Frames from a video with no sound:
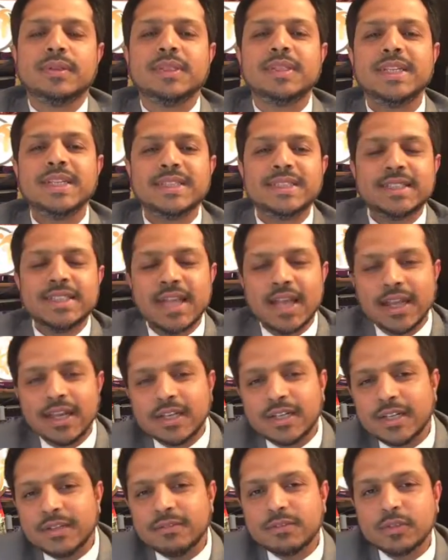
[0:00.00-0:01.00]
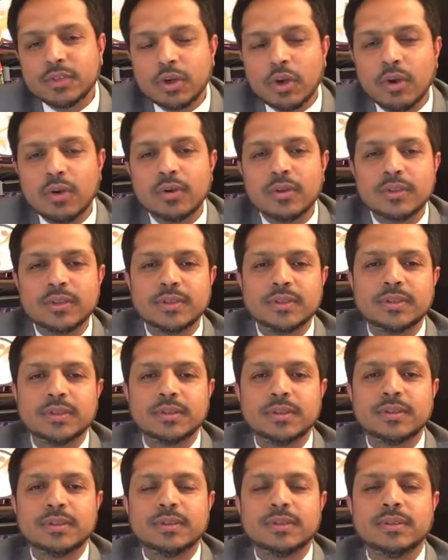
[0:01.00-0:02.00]
this negative thought.
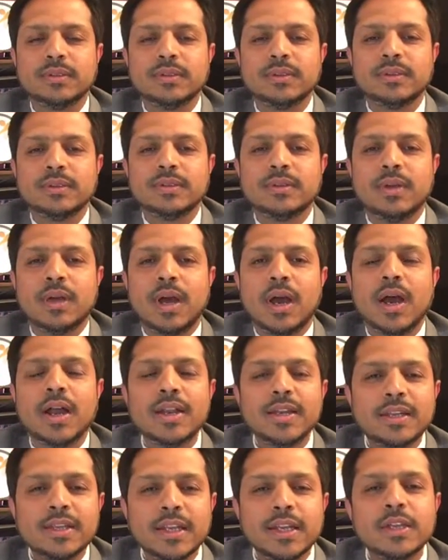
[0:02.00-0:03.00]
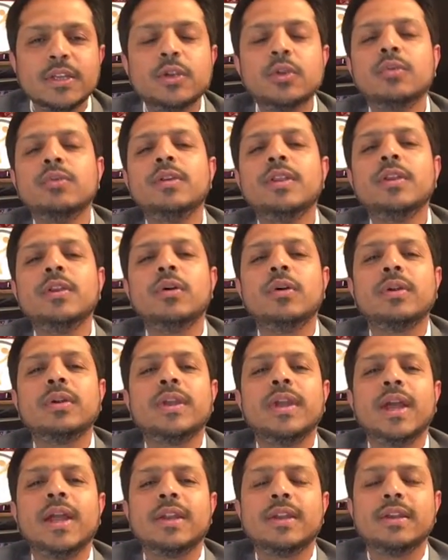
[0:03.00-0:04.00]
Until you will
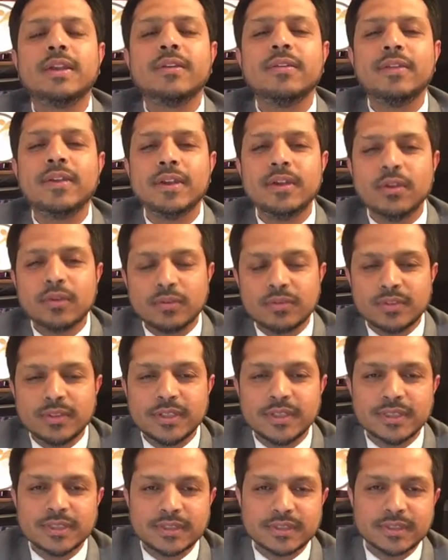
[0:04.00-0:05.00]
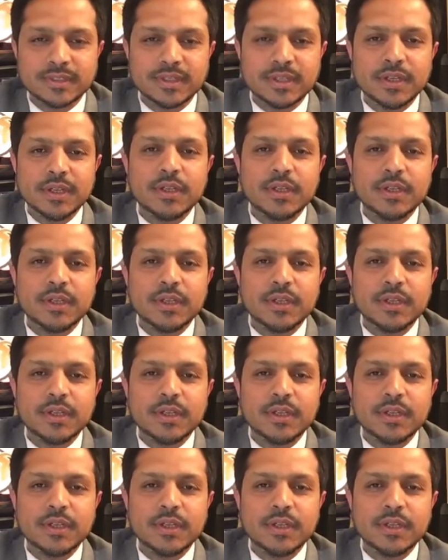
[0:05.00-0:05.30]
not get rid of this,